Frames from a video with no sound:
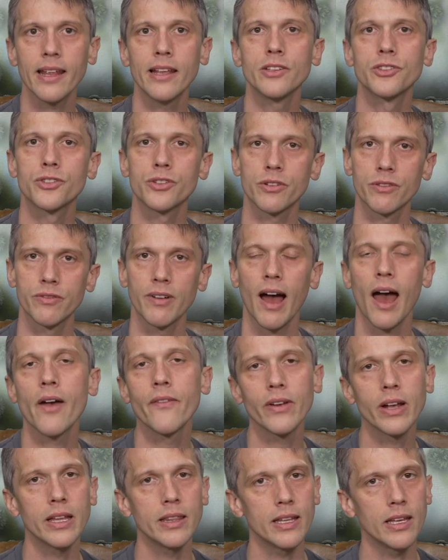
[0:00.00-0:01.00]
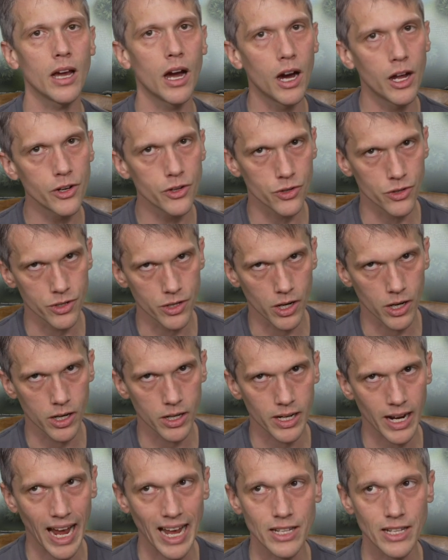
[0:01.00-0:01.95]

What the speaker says: is surviving in the Underdark,